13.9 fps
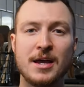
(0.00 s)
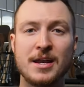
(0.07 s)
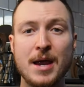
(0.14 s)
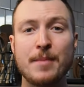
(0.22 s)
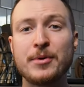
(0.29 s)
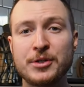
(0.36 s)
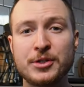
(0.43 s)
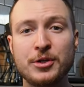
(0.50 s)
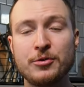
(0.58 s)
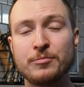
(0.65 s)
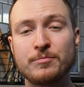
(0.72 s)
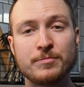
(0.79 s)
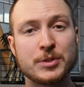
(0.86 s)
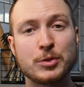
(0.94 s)
Number two,
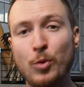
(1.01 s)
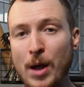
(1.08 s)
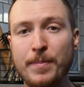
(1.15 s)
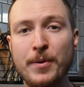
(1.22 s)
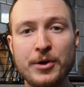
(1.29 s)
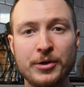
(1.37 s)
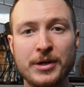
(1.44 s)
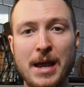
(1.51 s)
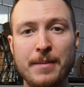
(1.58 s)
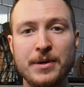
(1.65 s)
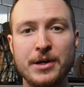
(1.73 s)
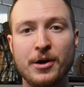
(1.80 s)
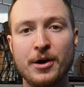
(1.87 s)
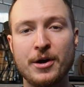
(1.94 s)
swap out your
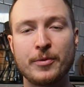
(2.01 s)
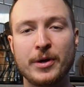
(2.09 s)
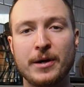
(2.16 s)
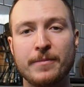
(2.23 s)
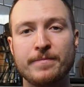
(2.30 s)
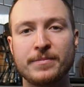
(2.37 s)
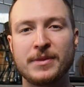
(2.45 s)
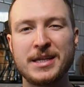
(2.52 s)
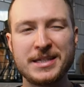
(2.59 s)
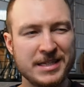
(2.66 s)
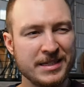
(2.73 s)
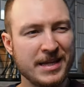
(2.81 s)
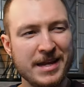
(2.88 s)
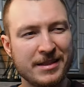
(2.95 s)
cabinet hardware. This
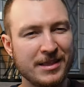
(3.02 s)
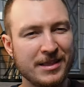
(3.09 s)
is like